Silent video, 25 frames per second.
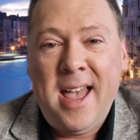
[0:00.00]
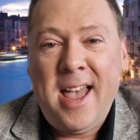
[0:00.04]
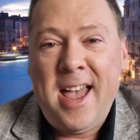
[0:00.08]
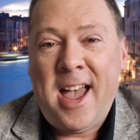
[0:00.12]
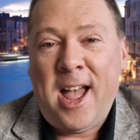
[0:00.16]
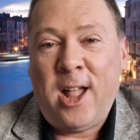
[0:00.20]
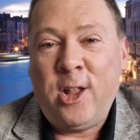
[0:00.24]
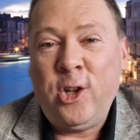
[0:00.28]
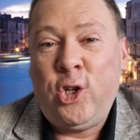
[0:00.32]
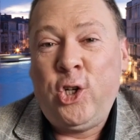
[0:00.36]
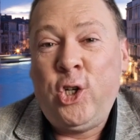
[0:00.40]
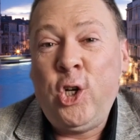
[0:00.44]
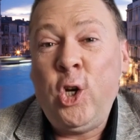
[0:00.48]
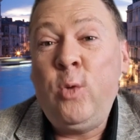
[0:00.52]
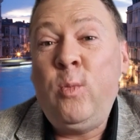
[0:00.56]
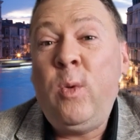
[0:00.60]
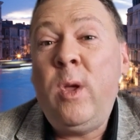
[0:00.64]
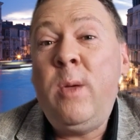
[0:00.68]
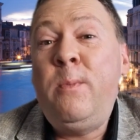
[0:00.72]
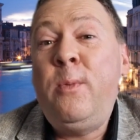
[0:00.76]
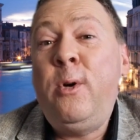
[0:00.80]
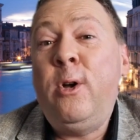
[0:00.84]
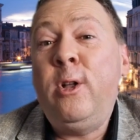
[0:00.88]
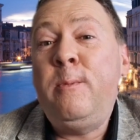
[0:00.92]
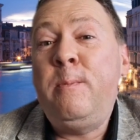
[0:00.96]
And should we
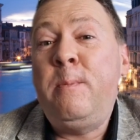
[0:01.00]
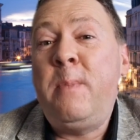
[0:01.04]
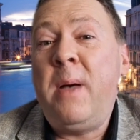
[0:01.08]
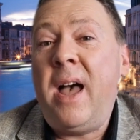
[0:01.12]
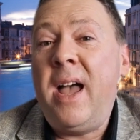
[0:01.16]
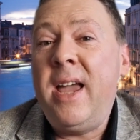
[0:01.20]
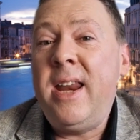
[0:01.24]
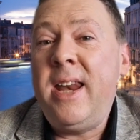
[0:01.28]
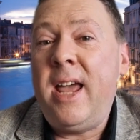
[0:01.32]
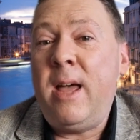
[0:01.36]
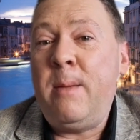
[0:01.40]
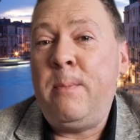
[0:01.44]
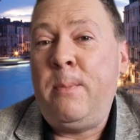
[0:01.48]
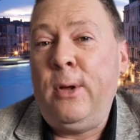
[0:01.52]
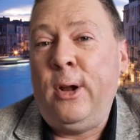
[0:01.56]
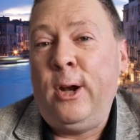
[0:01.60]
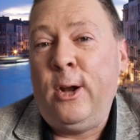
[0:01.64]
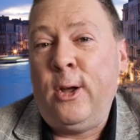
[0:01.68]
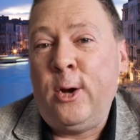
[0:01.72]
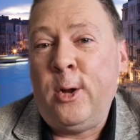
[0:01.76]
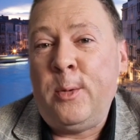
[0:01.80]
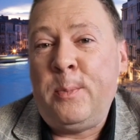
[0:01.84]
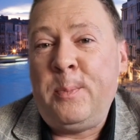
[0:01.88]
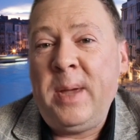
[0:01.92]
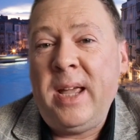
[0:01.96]
put pineapple
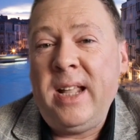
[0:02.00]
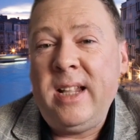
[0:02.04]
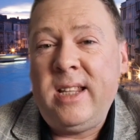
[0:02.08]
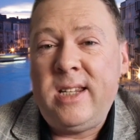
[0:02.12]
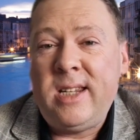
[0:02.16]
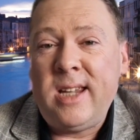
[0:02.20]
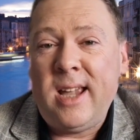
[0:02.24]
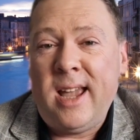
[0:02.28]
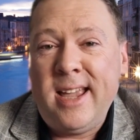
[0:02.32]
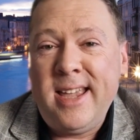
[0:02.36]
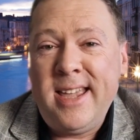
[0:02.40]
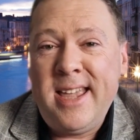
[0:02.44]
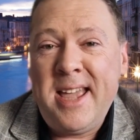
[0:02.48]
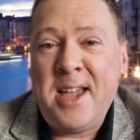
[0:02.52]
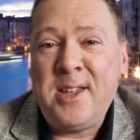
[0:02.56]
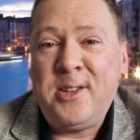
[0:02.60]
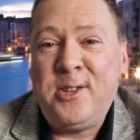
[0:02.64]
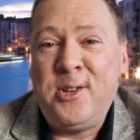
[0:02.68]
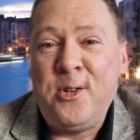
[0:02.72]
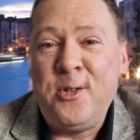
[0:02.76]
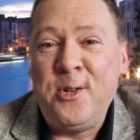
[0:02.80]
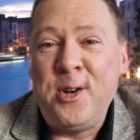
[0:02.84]
on a pizza? Yes or